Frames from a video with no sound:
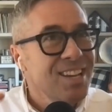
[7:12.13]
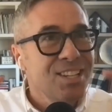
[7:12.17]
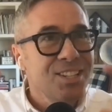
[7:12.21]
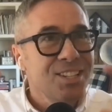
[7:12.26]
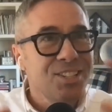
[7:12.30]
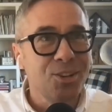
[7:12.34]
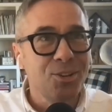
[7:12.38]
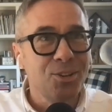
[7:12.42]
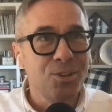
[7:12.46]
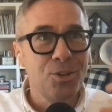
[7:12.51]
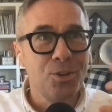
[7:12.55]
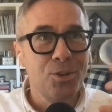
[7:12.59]

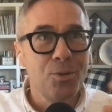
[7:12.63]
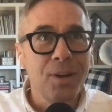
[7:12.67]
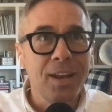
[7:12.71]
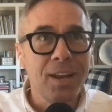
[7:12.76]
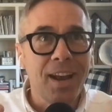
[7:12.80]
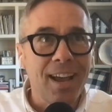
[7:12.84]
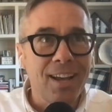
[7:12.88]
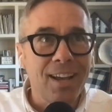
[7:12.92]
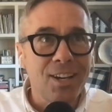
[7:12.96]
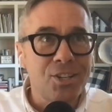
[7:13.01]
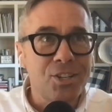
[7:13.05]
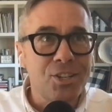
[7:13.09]
So you and
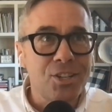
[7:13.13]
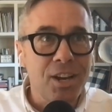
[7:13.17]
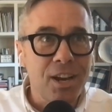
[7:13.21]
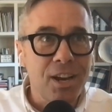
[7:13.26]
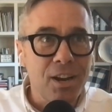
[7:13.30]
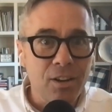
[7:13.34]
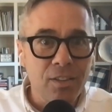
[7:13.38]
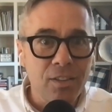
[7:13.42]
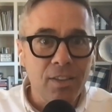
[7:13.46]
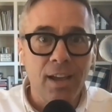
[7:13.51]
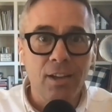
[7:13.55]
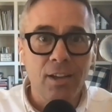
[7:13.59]
I
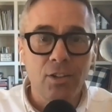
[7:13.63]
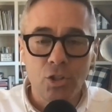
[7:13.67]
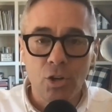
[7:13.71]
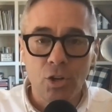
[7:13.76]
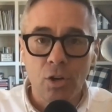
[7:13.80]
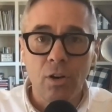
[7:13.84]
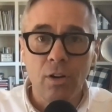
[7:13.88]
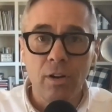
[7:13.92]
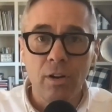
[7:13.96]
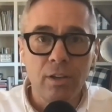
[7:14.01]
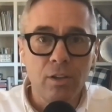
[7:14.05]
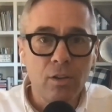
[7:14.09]
share that
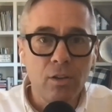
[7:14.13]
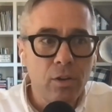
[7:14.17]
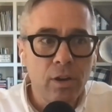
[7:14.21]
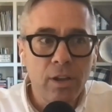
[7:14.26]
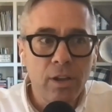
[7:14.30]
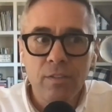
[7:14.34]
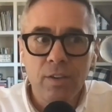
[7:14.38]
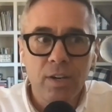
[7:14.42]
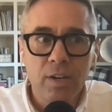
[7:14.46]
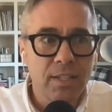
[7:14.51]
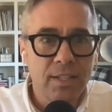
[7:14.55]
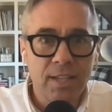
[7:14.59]
journey,
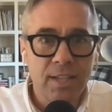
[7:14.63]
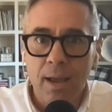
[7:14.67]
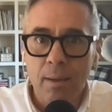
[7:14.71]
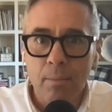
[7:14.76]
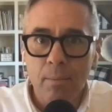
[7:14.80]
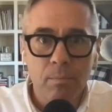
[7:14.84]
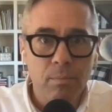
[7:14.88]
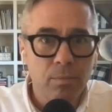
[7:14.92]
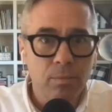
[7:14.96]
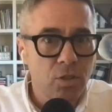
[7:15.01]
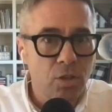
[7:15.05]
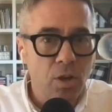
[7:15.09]
even as
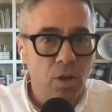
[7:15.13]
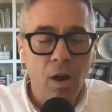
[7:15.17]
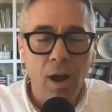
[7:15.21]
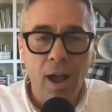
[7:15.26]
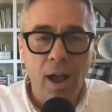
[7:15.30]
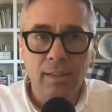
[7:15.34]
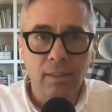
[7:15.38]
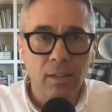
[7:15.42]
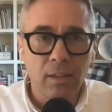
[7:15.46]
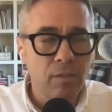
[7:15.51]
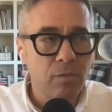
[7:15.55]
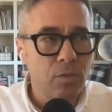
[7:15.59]

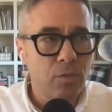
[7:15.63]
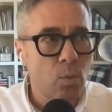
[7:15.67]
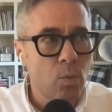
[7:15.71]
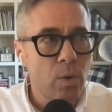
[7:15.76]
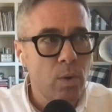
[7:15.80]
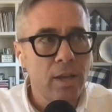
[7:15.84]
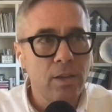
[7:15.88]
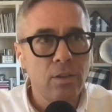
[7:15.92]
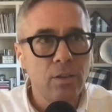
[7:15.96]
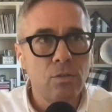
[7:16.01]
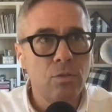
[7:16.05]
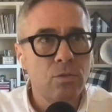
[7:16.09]
I love the
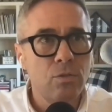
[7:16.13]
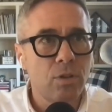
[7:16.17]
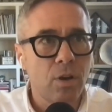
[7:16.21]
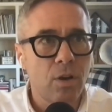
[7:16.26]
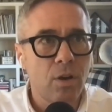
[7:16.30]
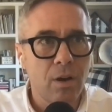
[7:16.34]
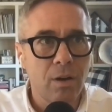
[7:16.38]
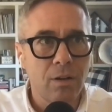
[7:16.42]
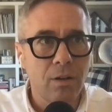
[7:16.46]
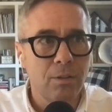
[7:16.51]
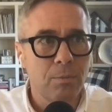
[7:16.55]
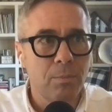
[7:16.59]
way you
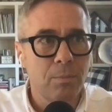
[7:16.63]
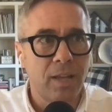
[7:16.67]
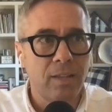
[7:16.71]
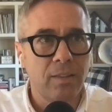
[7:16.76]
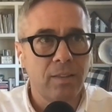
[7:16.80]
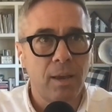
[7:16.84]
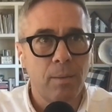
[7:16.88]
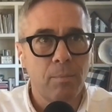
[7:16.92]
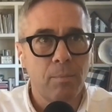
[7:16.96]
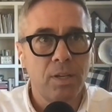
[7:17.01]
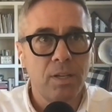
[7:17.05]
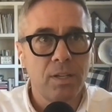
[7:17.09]
talked about
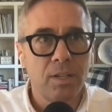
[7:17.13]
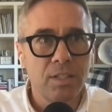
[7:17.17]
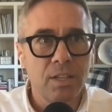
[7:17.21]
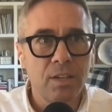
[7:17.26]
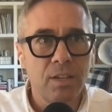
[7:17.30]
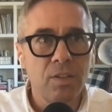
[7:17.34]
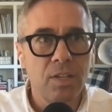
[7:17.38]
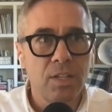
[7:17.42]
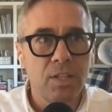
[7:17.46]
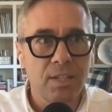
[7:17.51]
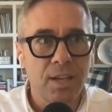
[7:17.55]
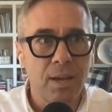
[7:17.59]
that, because
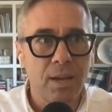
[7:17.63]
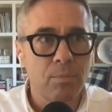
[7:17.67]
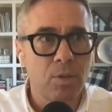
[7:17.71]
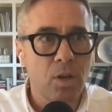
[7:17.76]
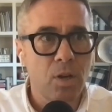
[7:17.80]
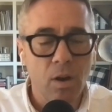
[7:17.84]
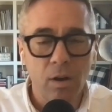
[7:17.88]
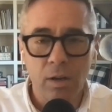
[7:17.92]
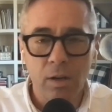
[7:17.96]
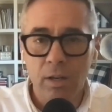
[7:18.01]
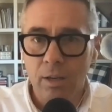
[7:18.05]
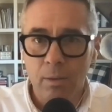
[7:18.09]
even as I'm
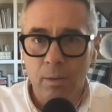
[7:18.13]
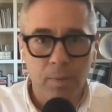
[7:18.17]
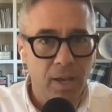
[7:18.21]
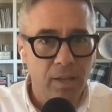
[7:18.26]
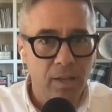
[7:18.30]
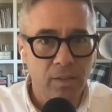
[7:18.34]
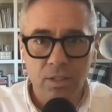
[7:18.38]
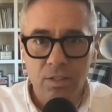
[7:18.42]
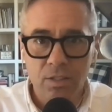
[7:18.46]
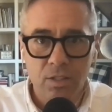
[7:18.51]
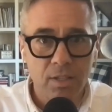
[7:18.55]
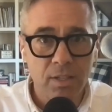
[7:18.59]
talking
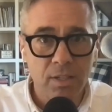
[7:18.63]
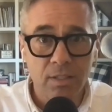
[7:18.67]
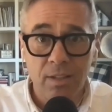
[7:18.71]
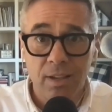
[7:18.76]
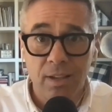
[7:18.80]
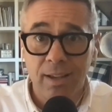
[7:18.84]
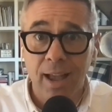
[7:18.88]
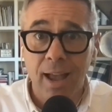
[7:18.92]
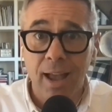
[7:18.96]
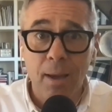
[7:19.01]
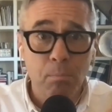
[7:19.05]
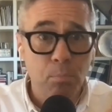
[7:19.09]
about these things,
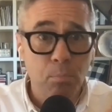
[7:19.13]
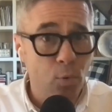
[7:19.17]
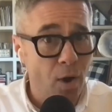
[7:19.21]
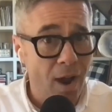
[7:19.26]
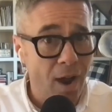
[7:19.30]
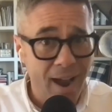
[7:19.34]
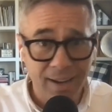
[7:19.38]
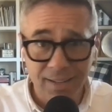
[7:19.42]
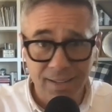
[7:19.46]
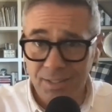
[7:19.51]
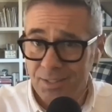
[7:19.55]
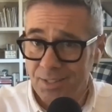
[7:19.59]
like I'm
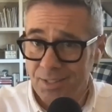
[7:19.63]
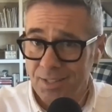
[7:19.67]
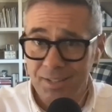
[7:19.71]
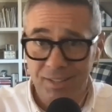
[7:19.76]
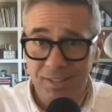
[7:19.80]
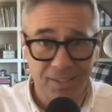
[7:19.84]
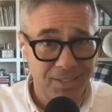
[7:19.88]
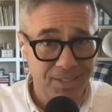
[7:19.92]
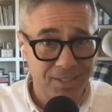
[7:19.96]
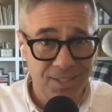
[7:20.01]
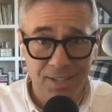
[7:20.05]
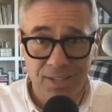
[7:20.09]

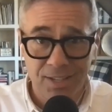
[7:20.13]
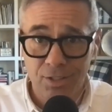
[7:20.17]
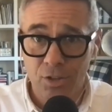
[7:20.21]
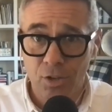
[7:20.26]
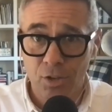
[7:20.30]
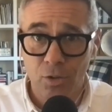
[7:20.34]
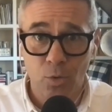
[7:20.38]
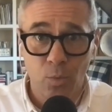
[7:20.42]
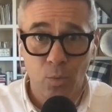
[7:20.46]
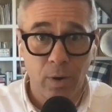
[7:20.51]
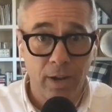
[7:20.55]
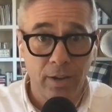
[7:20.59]
practicing these things
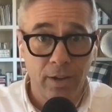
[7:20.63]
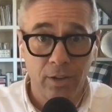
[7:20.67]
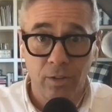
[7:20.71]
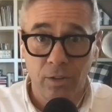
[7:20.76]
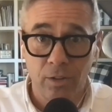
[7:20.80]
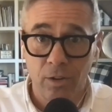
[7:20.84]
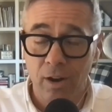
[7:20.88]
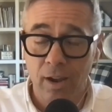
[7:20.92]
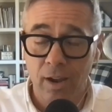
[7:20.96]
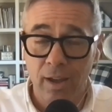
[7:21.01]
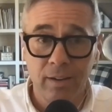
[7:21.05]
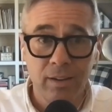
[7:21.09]
on the
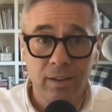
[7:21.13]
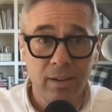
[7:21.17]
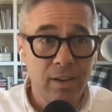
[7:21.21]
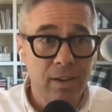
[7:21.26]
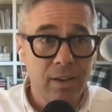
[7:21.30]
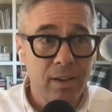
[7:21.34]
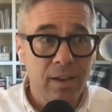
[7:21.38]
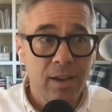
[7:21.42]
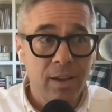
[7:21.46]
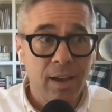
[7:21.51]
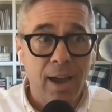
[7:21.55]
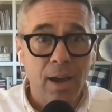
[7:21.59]
regular, and
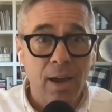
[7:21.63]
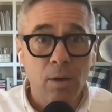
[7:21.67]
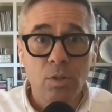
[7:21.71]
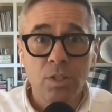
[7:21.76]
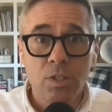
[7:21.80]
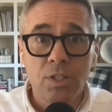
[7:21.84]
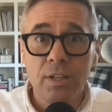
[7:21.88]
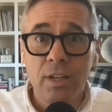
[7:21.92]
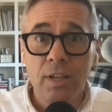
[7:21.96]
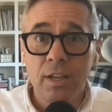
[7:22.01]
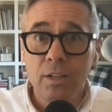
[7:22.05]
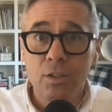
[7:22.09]
I
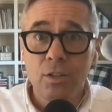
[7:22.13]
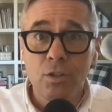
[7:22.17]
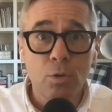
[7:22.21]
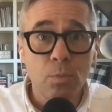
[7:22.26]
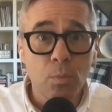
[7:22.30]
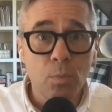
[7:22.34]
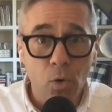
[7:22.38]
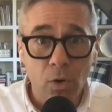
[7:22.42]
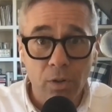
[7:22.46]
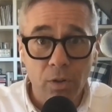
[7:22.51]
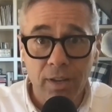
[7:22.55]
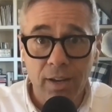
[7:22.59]
was needing to
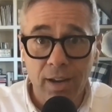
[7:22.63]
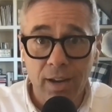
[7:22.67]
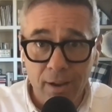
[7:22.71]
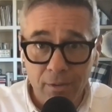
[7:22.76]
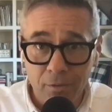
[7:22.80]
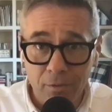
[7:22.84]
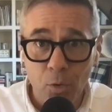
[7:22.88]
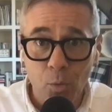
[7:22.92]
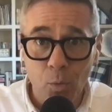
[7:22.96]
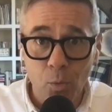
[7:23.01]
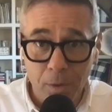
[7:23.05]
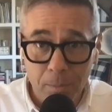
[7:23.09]
more than
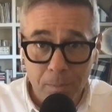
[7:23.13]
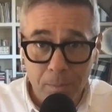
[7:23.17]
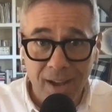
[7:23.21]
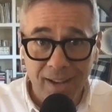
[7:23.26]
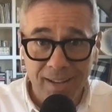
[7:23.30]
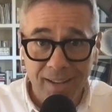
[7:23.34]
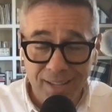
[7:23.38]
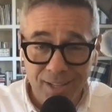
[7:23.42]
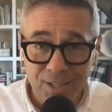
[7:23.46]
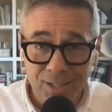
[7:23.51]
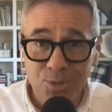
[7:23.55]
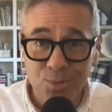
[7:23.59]
ever when my
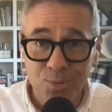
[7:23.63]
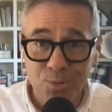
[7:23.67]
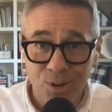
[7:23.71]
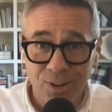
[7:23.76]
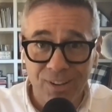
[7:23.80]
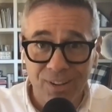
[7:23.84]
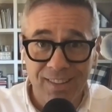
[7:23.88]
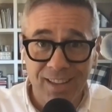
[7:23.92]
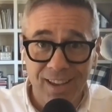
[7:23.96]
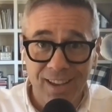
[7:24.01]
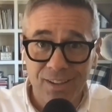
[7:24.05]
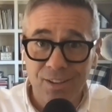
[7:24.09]
kids were
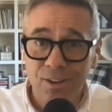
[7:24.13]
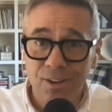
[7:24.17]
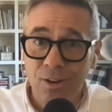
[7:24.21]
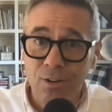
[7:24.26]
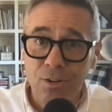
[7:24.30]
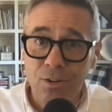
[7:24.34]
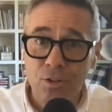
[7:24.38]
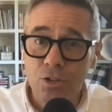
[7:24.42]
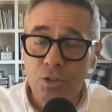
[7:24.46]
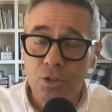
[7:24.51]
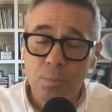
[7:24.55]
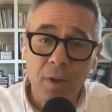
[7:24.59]
in that
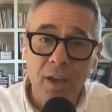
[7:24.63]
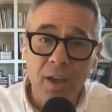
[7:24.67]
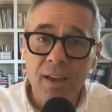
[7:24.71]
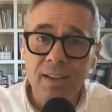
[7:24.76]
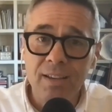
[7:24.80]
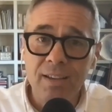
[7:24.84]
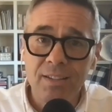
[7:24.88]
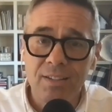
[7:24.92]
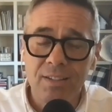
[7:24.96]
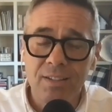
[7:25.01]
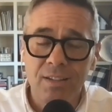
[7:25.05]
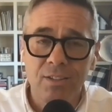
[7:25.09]
younger space.